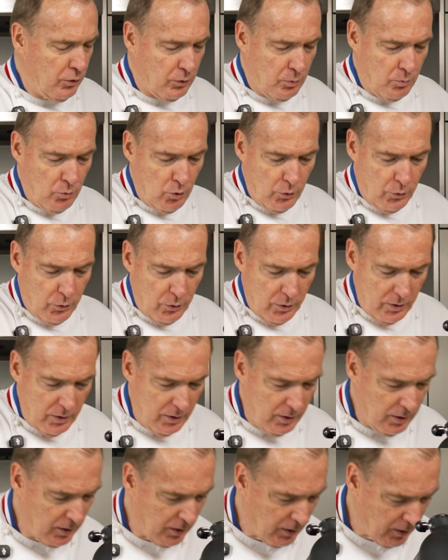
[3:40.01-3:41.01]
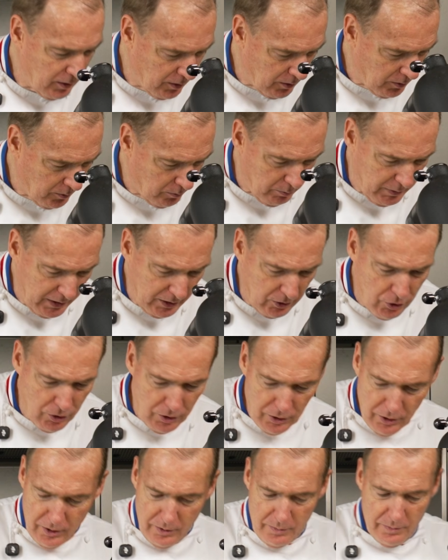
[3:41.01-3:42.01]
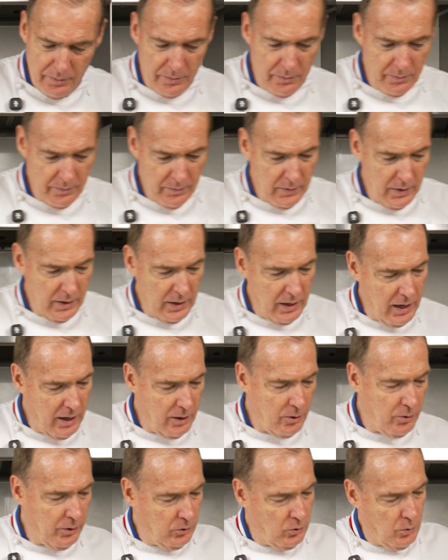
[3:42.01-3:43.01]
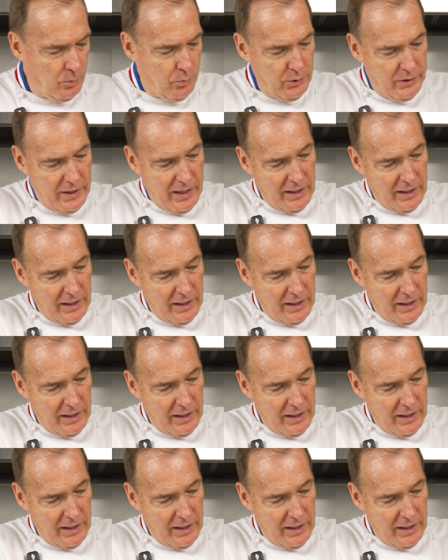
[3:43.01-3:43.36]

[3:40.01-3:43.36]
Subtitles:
smooth mixture. I'm going to put